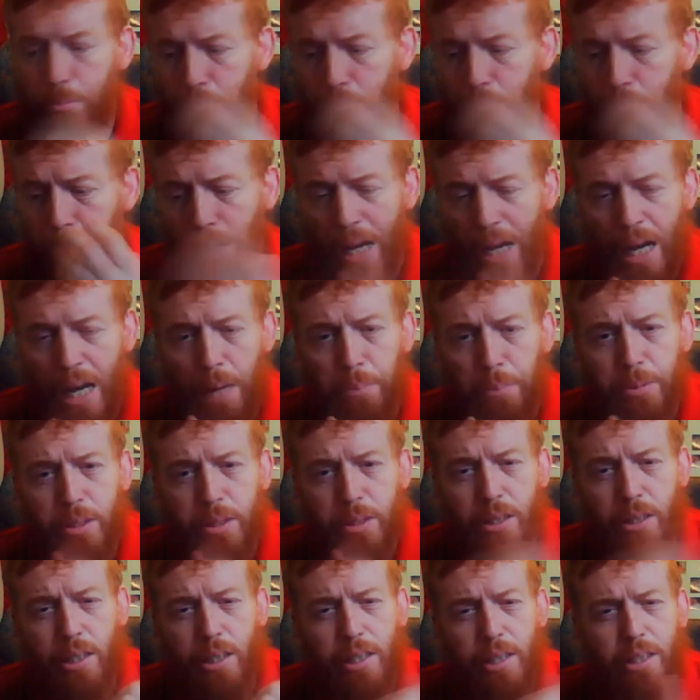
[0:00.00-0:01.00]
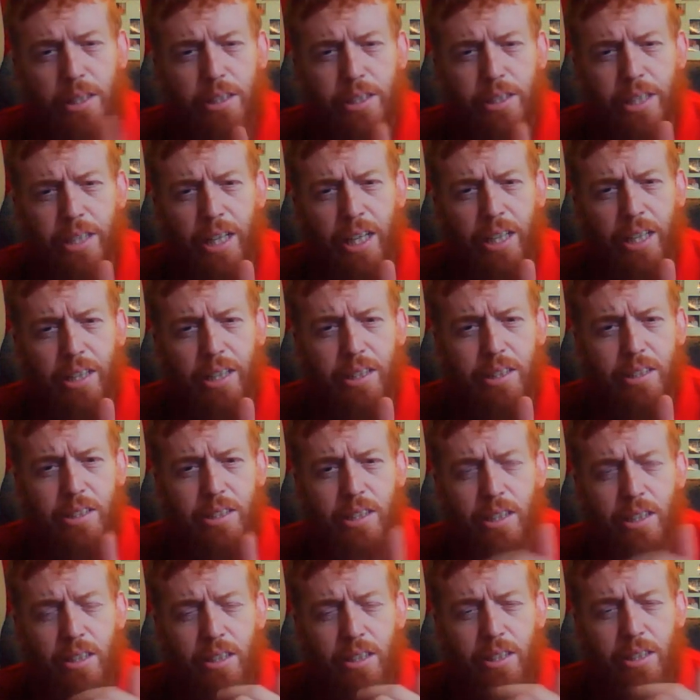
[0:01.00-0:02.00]
Pabst, Little
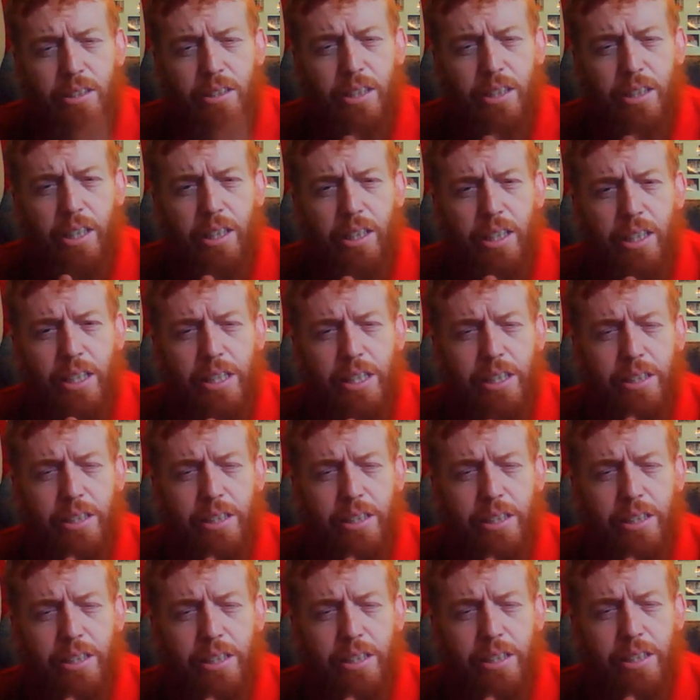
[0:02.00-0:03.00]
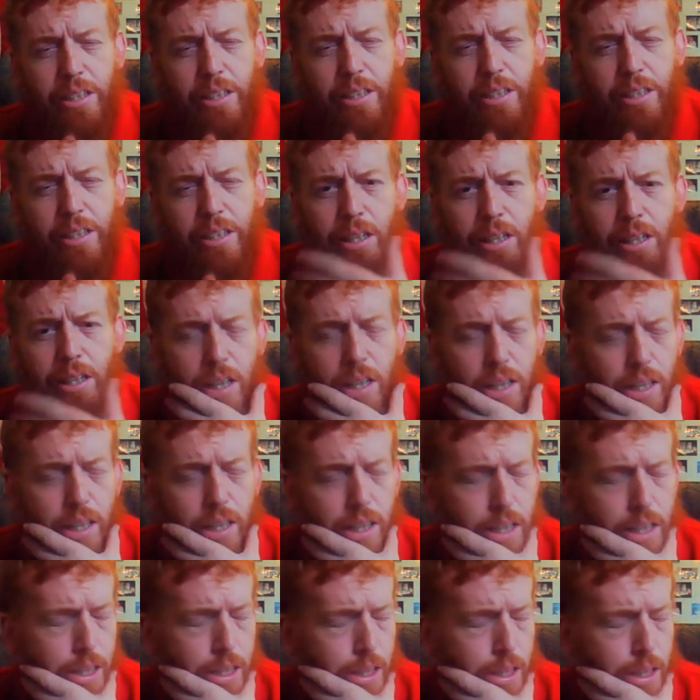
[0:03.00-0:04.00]
Kings, Yingling,
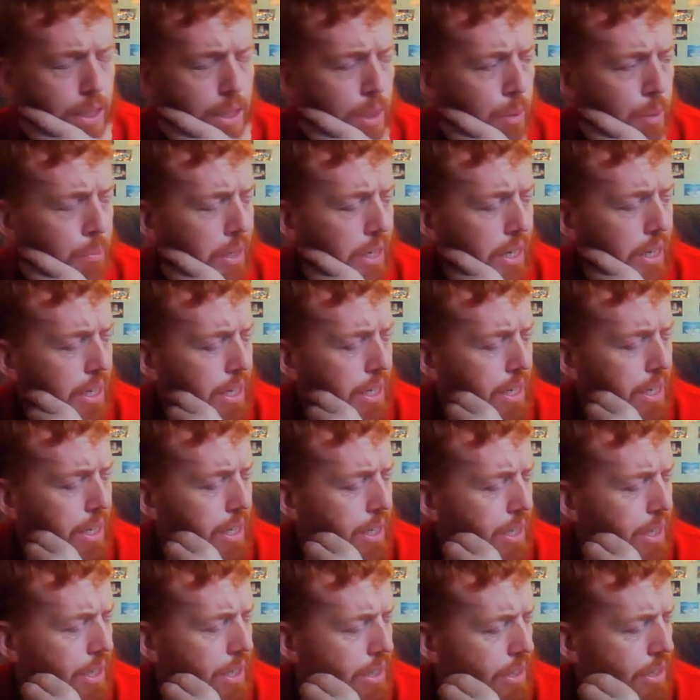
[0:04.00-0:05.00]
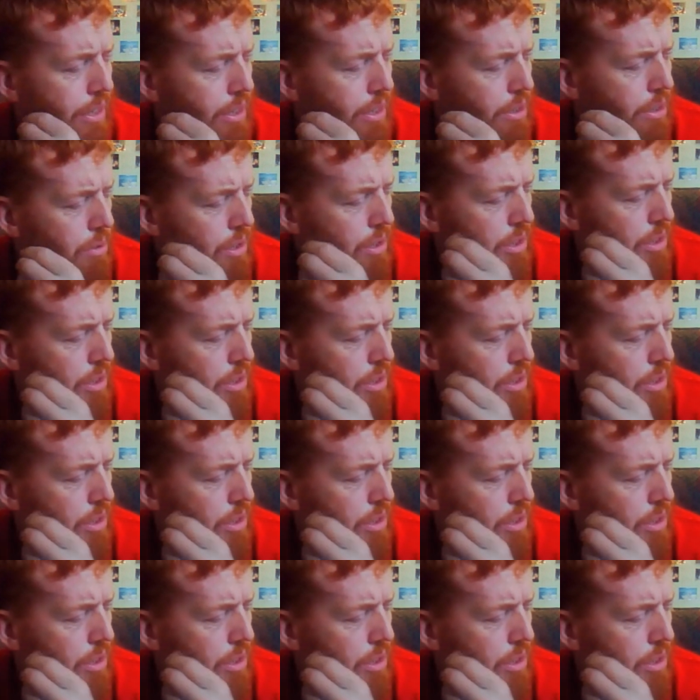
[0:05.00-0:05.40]
and there